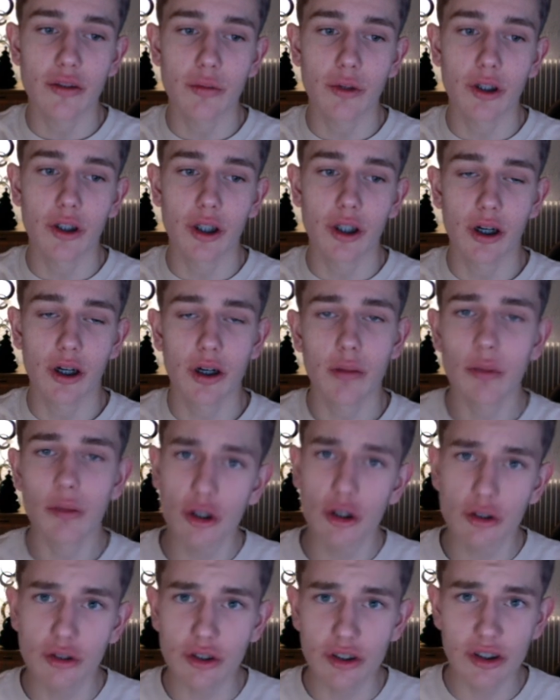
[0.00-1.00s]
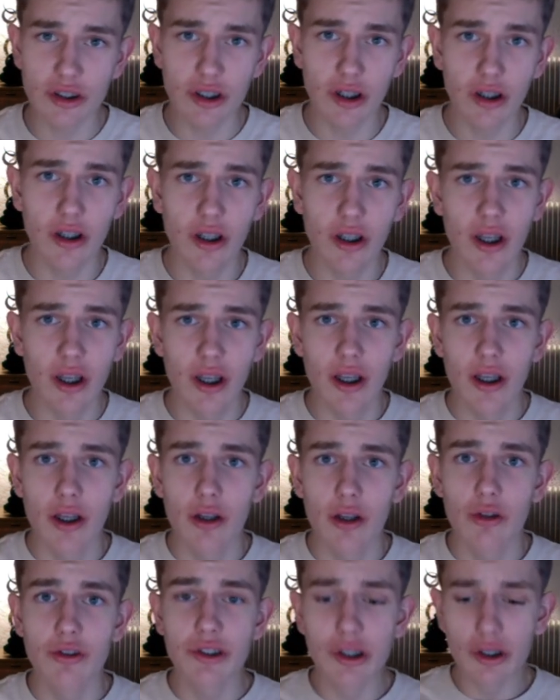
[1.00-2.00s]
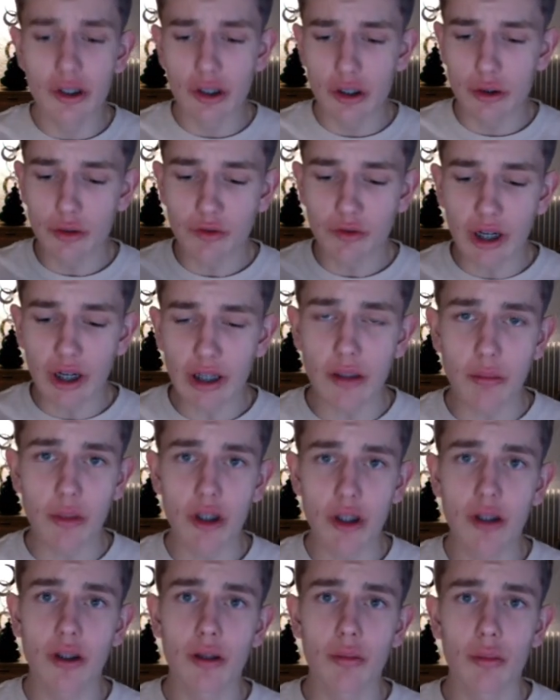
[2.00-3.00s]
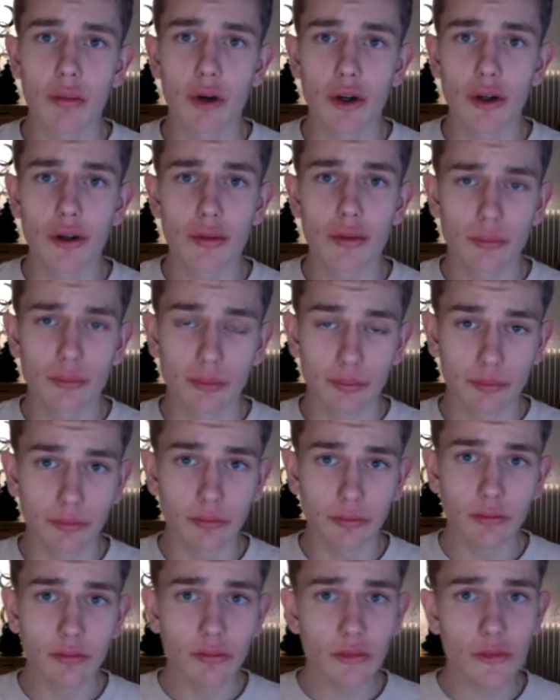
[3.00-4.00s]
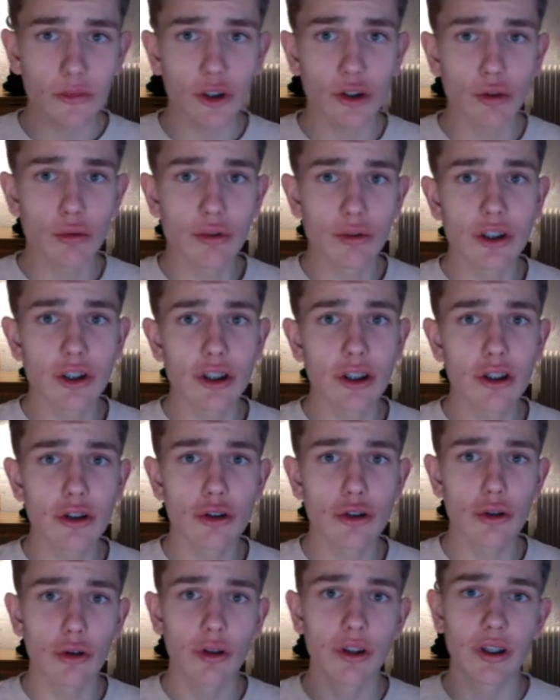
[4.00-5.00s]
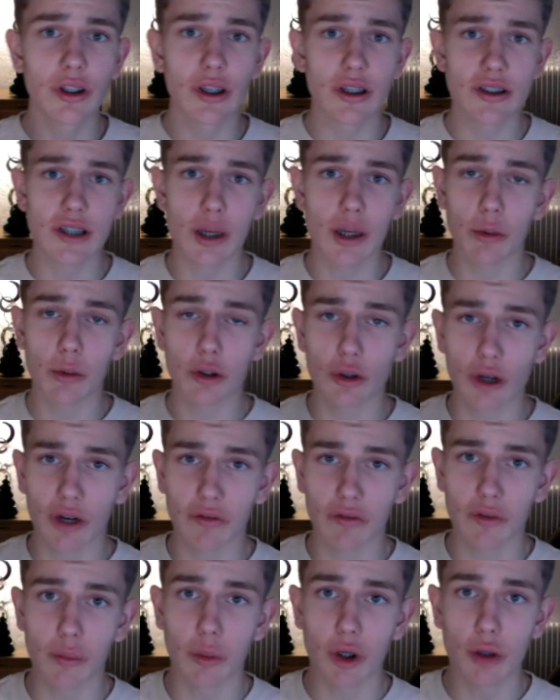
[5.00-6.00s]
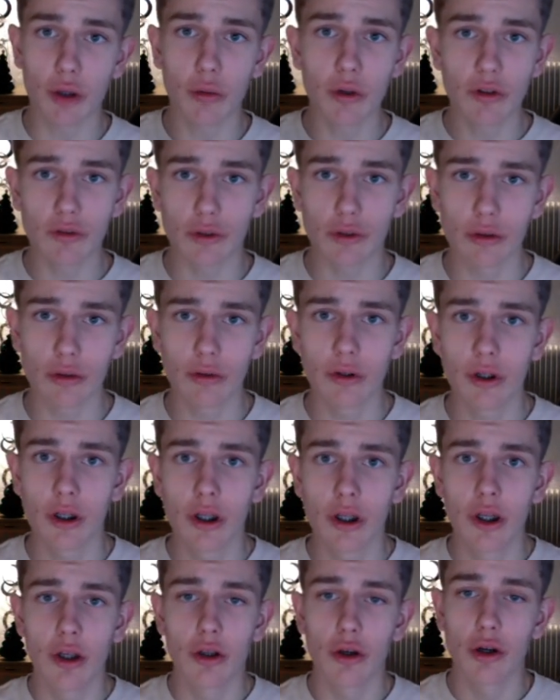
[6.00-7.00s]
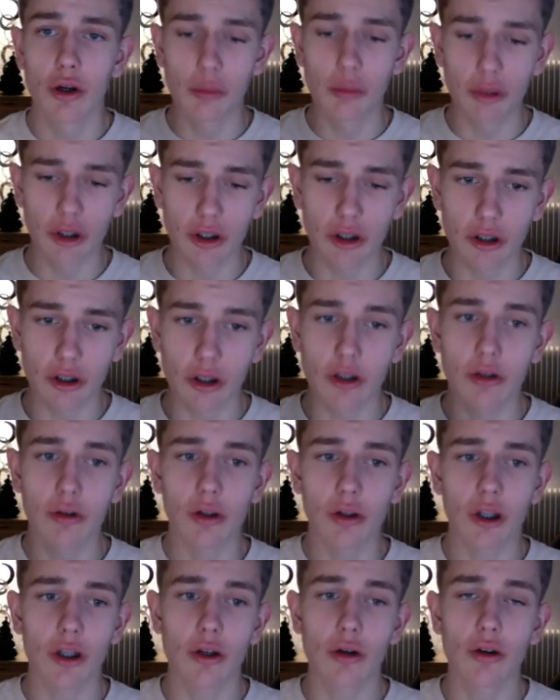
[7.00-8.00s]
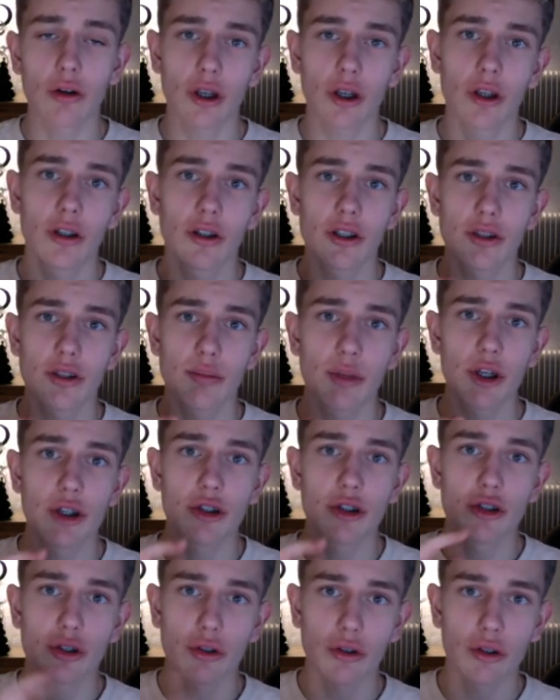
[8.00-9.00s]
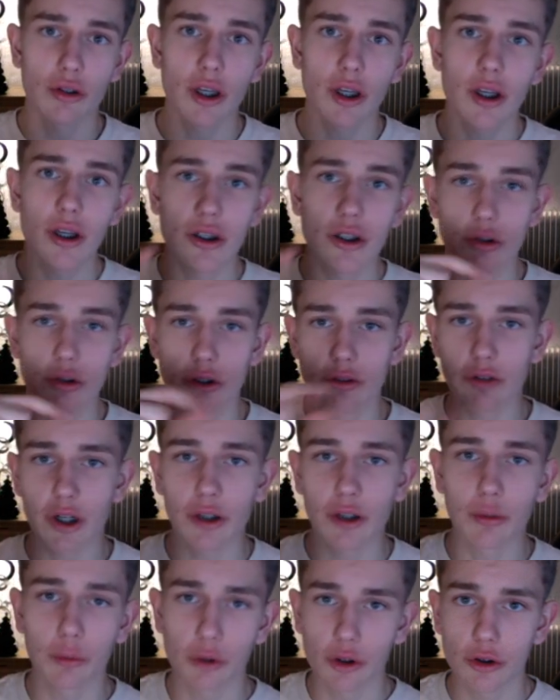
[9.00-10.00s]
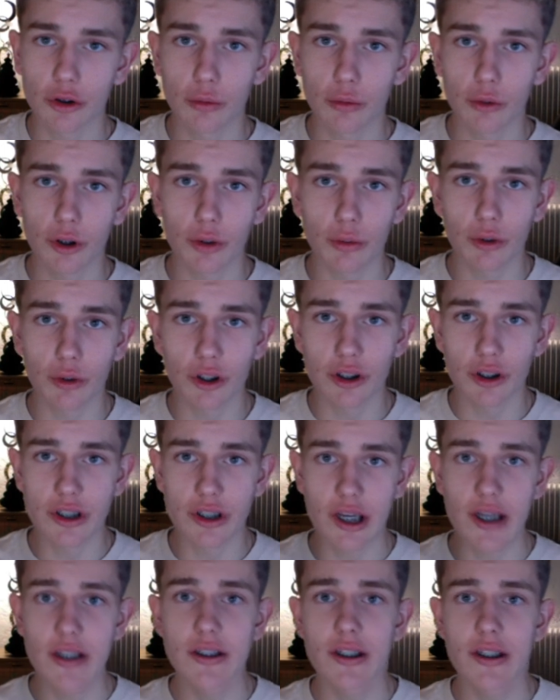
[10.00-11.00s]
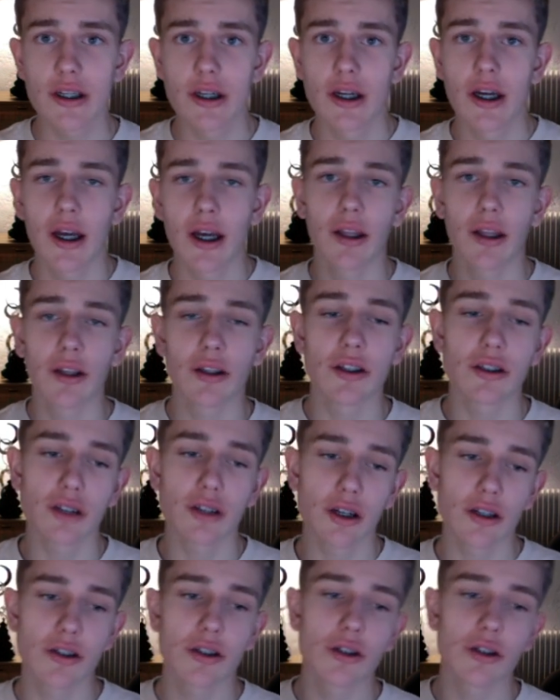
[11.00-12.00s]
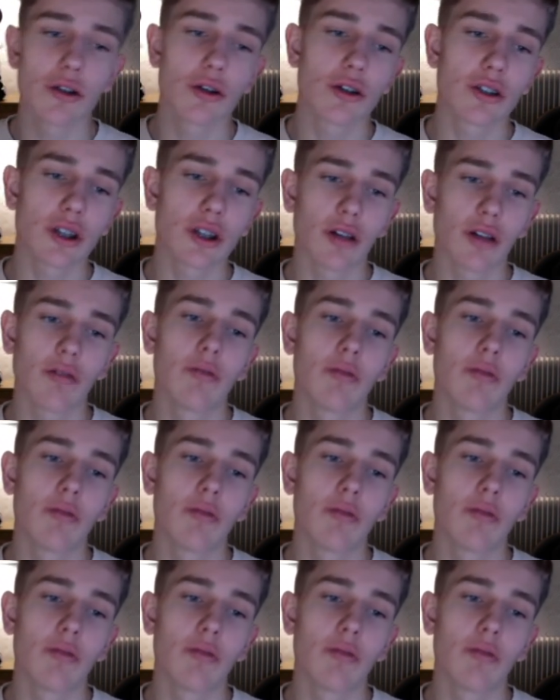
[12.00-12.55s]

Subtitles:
they are, because you still need to find them in the book to see. So in the exam, when you have the book with you, you open it and you're like, okay, this page, okay, so I write word to word what it says and then discuss it yourself.